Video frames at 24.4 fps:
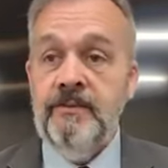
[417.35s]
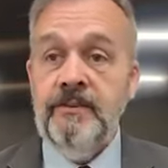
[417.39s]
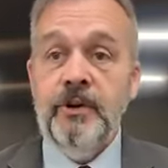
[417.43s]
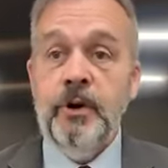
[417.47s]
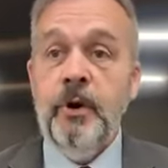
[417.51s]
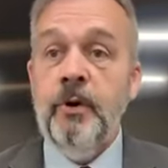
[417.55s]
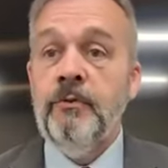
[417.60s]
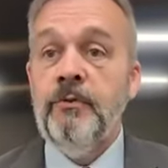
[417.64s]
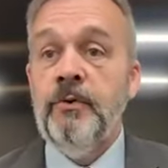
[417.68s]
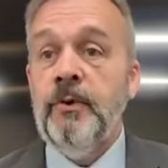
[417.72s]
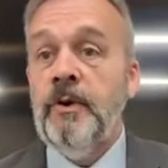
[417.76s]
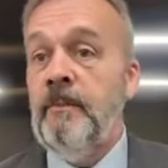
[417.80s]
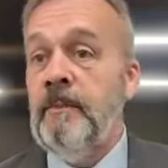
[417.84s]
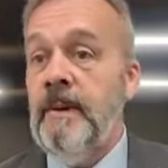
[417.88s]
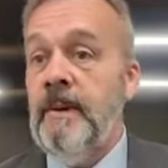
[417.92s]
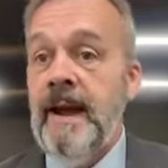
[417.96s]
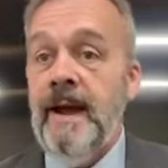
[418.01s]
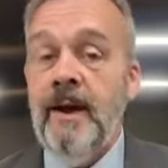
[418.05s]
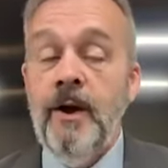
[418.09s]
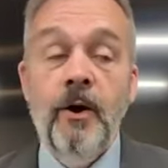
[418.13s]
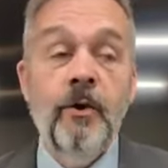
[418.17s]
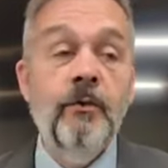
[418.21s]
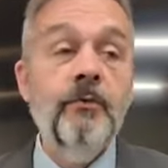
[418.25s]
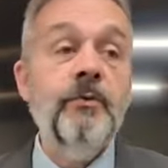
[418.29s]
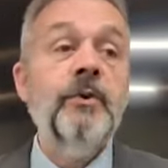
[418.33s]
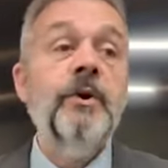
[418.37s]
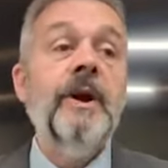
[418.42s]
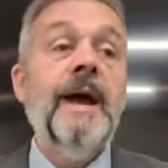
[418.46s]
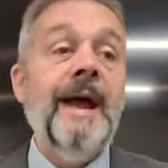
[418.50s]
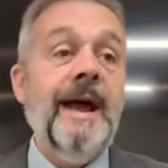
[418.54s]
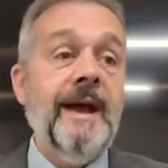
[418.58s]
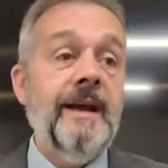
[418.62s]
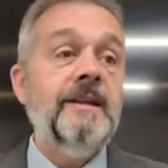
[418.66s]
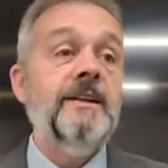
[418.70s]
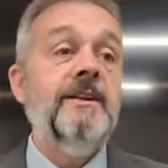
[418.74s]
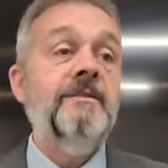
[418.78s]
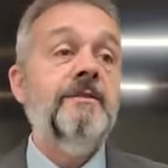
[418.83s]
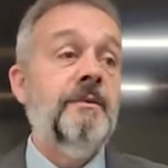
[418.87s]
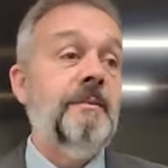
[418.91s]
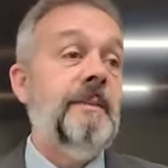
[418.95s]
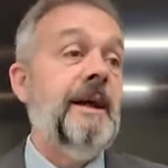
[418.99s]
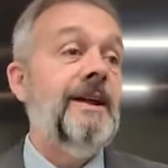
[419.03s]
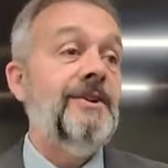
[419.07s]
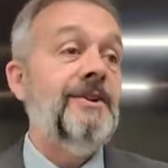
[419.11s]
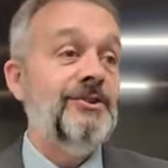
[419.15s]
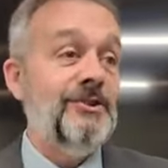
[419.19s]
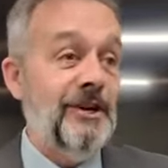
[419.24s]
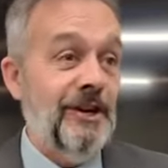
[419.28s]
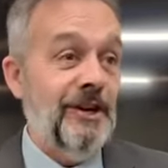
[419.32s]
of an over overactive
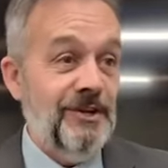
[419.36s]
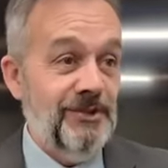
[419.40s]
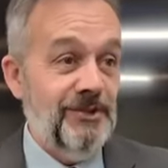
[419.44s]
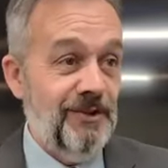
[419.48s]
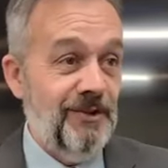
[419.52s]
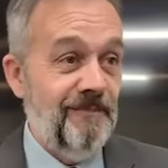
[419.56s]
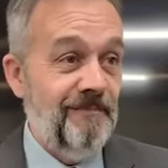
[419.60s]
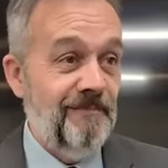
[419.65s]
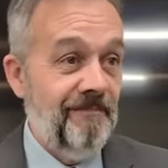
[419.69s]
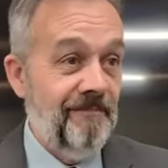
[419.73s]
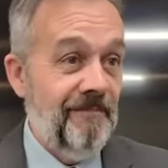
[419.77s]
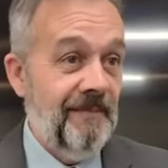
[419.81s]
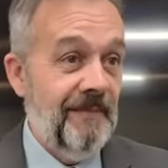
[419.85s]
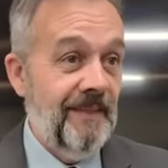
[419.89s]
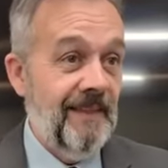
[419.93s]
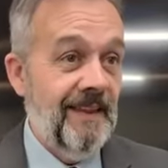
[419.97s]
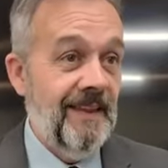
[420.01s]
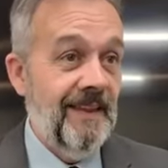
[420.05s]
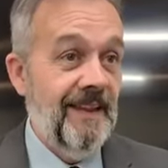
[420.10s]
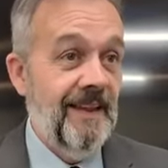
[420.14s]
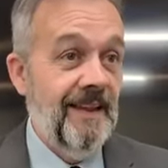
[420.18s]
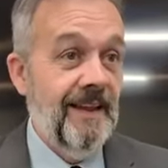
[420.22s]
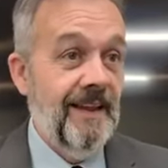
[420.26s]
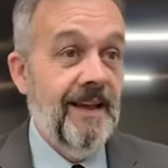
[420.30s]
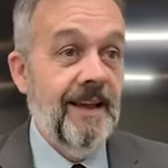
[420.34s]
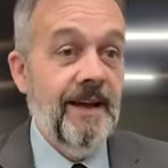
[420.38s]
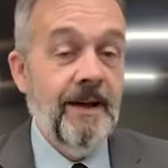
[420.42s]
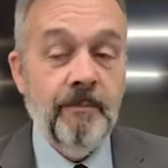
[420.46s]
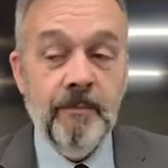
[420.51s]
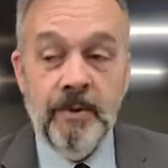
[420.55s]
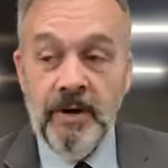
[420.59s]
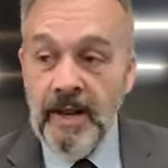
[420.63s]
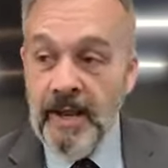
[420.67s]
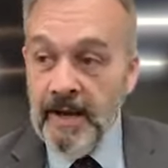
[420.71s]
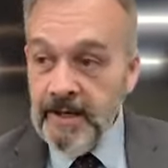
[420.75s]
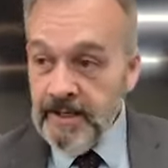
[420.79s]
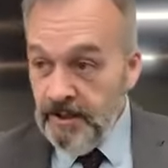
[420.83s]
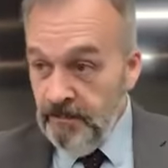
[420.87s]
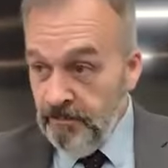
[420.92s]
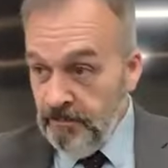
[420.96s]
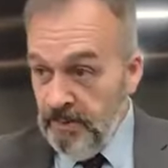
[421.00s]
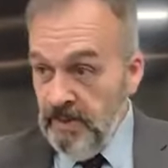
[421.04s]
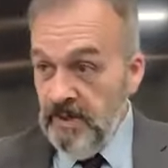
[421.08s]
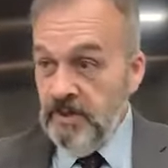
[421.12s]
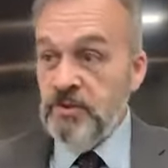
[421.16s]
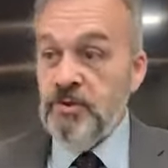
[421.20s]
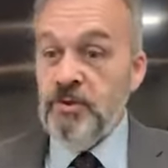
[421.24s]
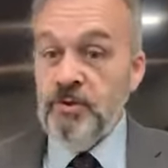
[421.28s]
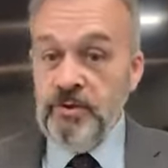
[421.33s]
imagination, but I can
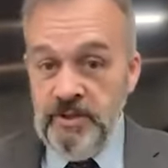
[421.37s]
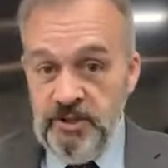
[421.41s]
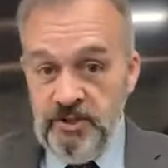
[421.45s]
picture